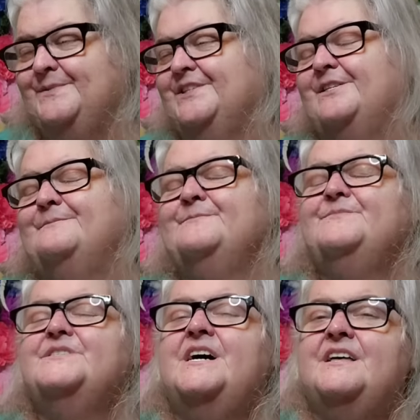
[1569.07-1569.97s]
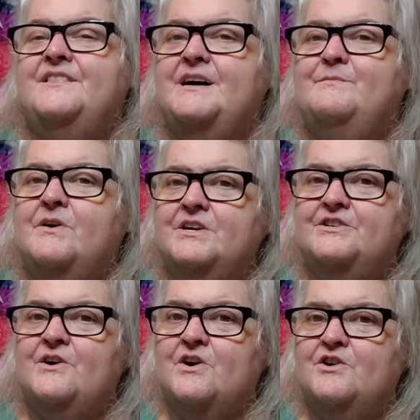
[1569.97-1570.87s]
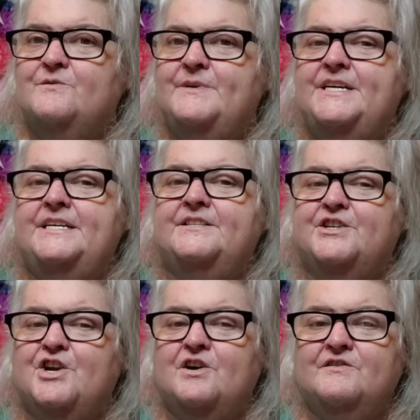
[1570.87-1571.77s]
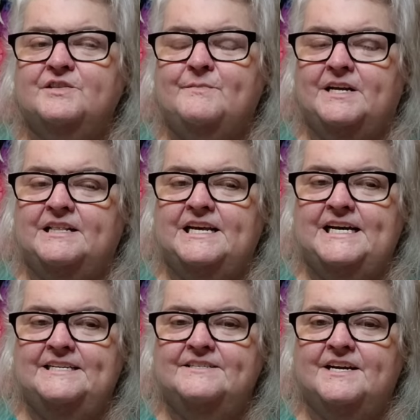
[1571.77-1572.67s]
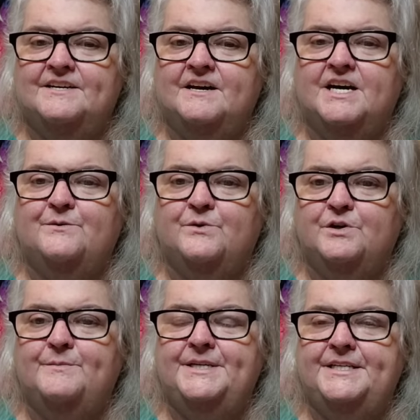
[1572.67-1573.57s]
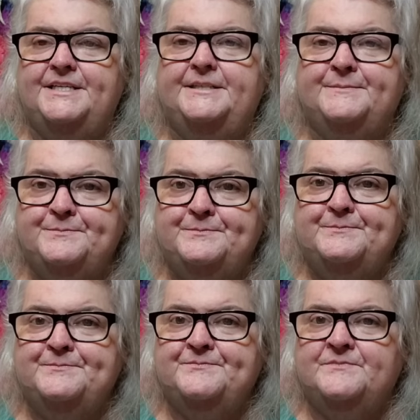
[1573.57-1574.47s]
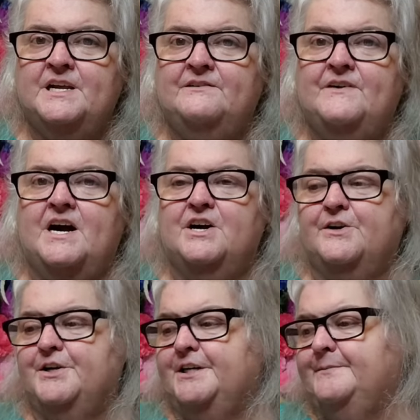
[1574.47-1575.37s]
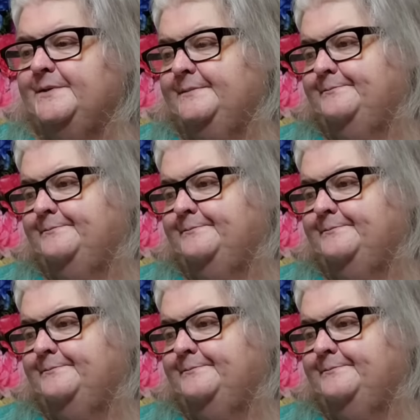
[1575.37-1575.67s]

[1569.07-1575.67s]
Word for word: So that part is hard on me and the nerves in my legs that night will be fired up.